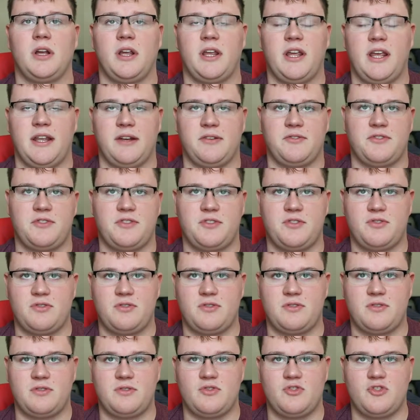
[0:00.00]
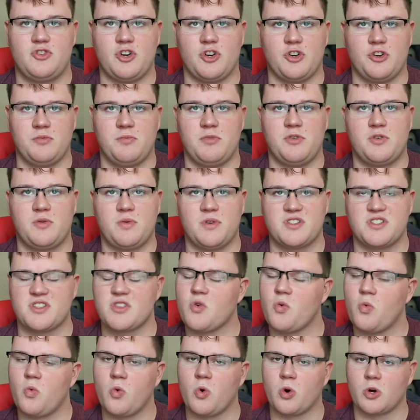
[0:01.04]
kid, Jungle Book wasn't
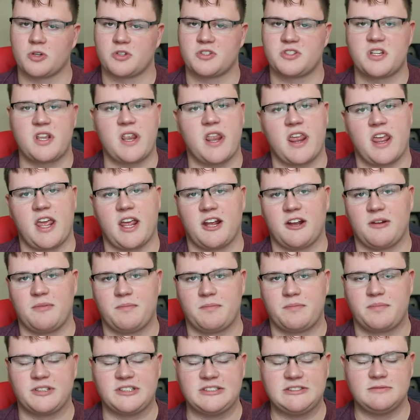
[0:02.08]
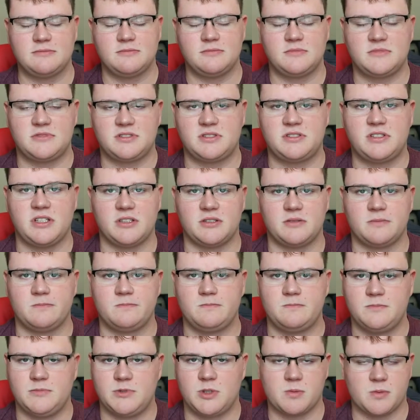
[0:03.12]
the worst thing, but still
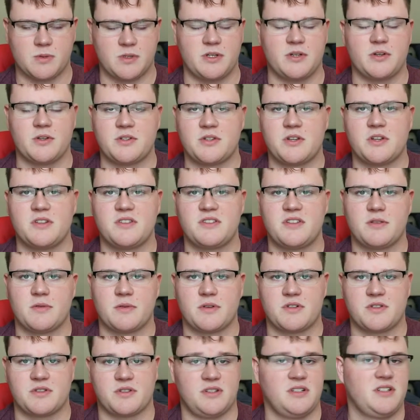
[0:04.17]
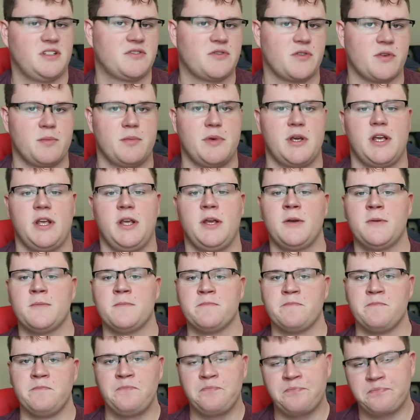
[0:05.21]
nowhere near as good as the original, at least for me.
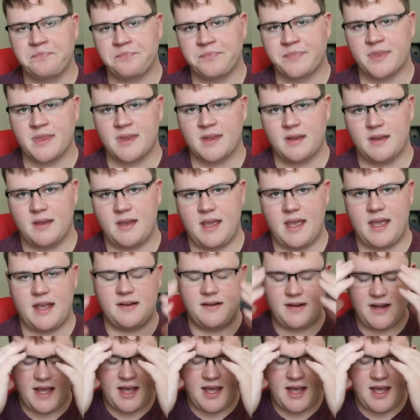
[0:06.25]
And